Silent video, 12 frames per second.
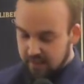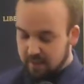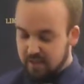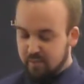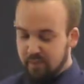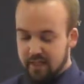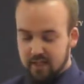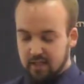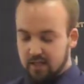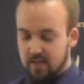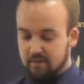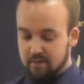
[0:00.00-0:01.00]
And to be a
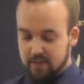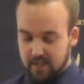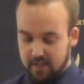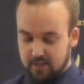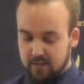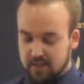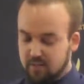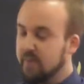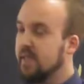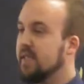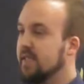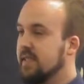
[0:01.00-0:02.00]
good conversationalist,
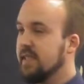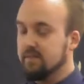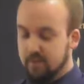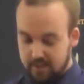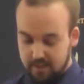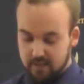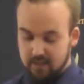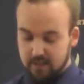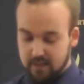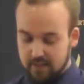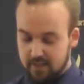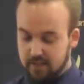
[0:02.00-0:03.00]
be an attentive
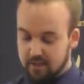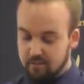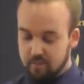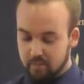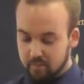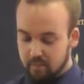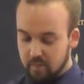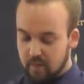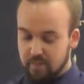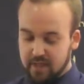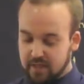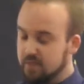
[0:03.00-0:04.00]
listener. I
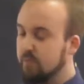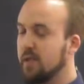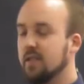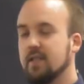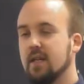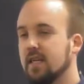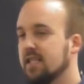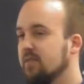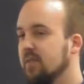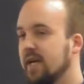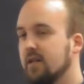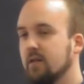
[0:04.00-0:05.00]
mean, this book talks
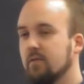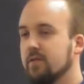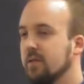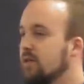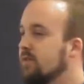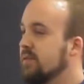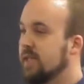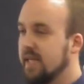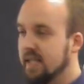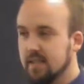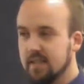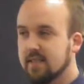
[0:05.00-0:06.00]
about it over and over
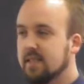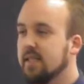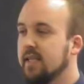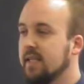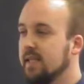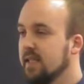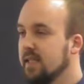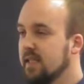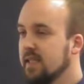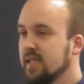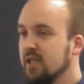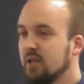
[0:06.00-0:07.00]
again. Listening,
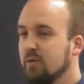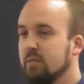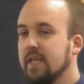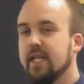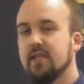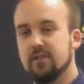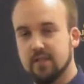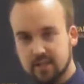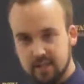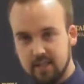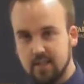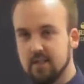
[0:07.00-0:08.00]
be
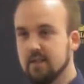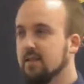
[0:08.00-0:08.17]
interested.